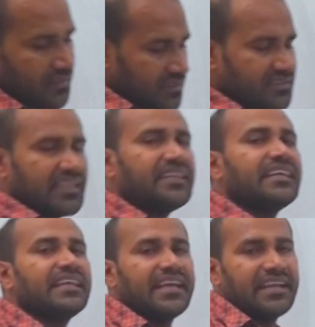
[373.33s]

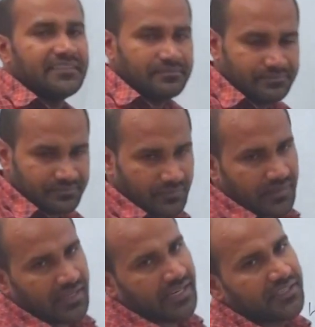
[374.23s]
centigrade
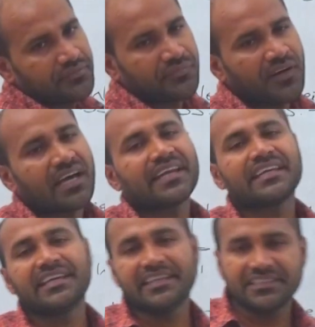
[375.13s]
and
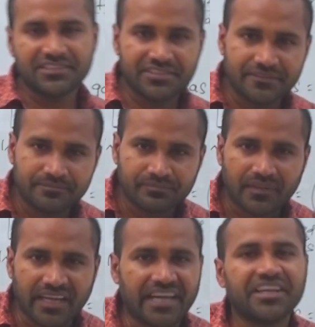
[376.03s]
Fahrenheit
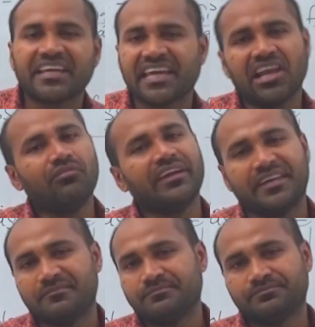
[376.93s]
and
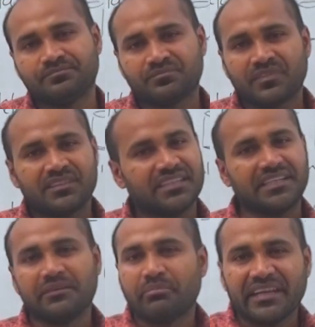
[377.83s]
Kelvin. The
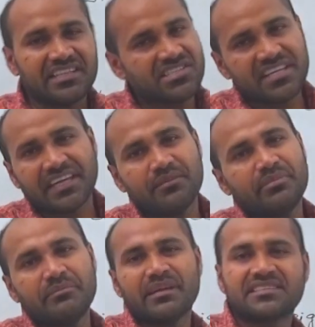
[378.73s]
temperature can
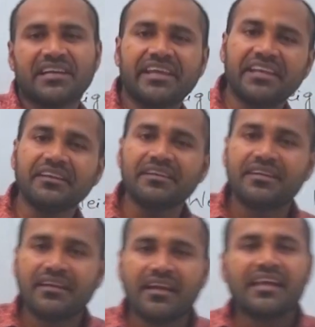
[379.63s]
be measured
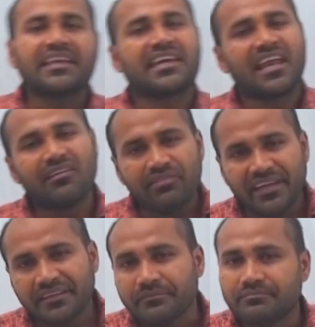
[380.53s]
in
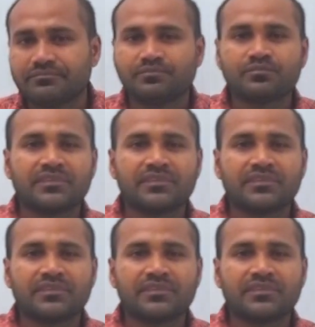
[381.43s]
Kelvin,